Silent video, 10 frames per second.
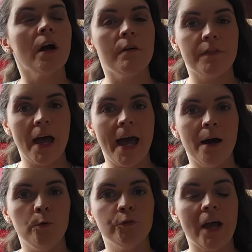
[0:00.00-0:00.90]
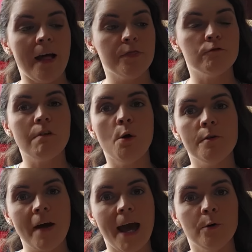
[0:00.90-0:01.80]
of the house and the row
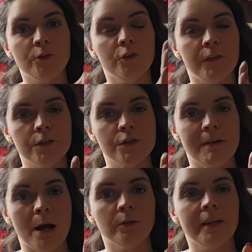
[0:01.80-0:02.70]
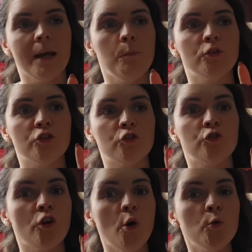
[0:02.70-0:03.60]
of houses that surrounded it were
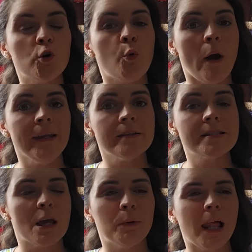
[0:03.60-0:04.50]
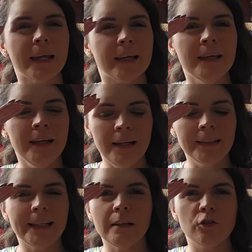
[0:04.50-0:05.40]
just so quaint. They were like
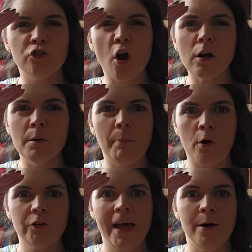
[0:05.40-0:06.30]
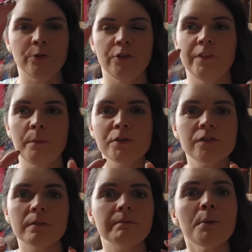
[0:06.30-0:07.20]
little chocolate box houses. They were
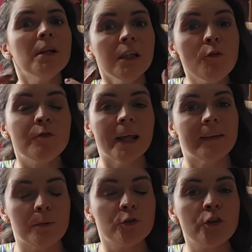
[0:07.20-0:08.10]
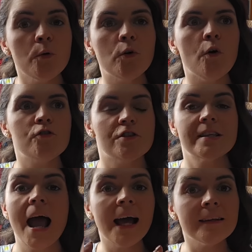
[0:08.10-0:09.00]
just, they were lovely. They were so gorgeous,
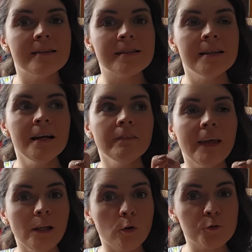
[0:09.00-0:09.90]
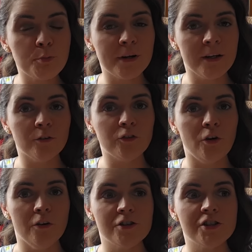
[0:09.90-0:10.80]
and they looked pretty
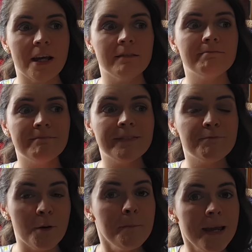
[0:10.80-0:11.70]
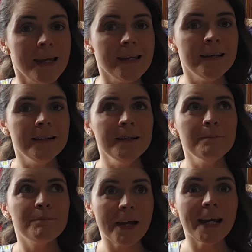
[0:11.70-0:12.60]
untouched. And for me,
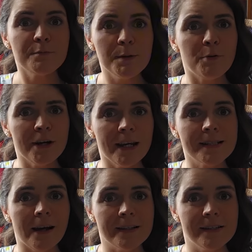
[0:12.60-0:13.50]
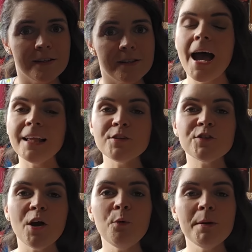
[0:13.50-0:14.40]
that gets me pretty excited. And
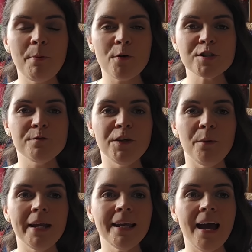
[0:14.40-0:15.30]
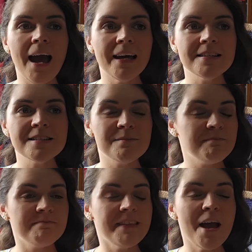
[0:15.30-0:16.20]
so we booked a viewing, and
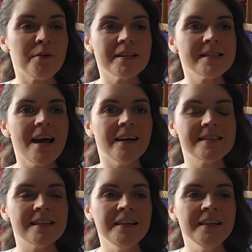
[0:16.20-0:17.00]
there it sat.